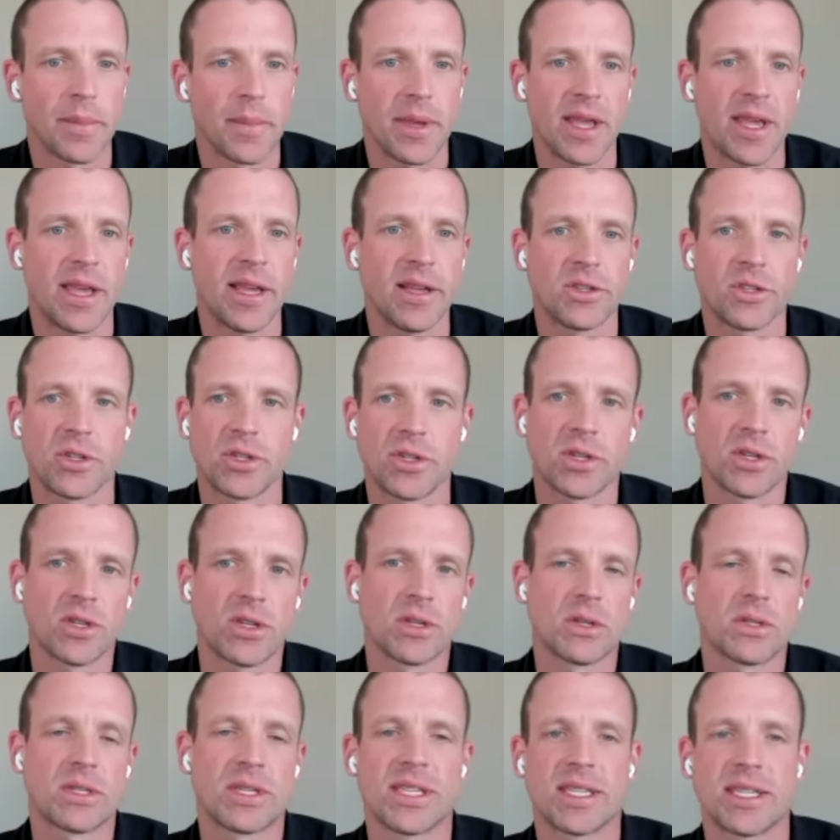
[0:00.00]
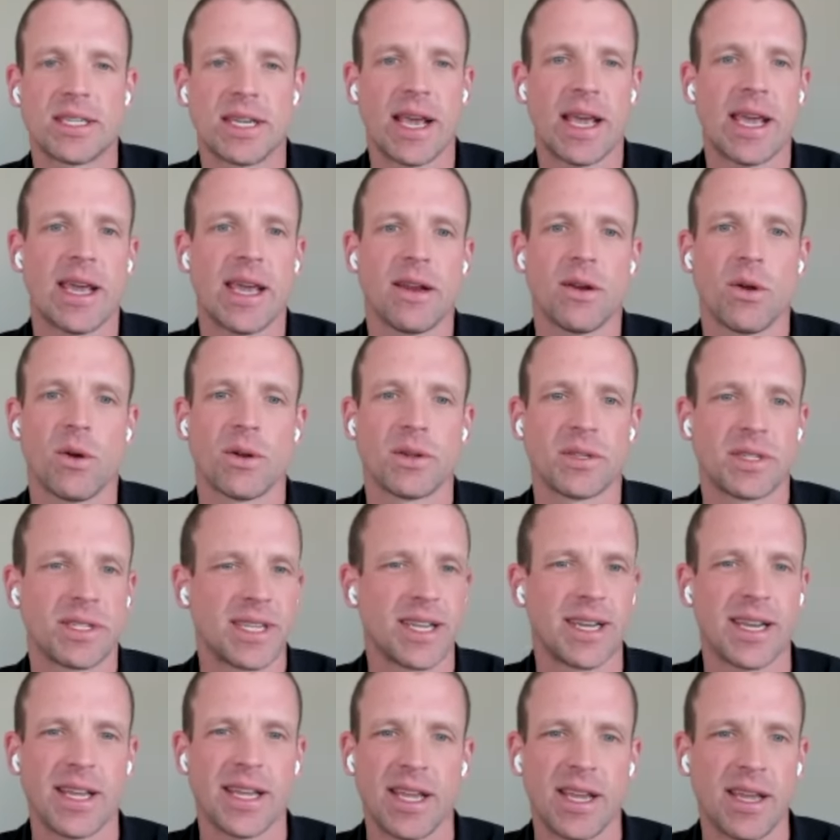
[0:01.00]
Each state or
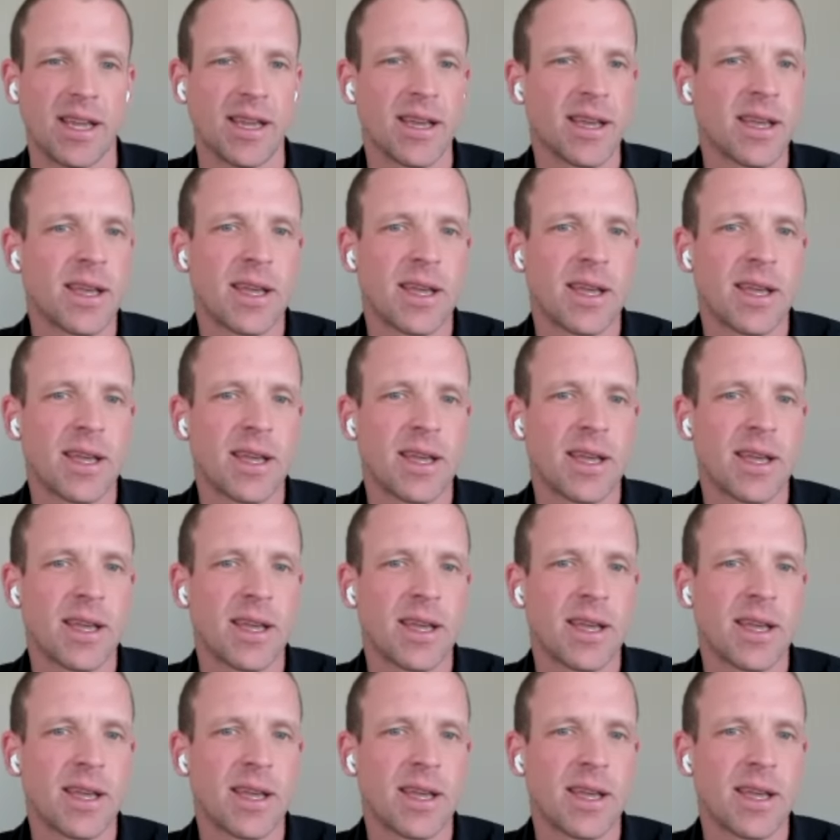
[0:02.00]
city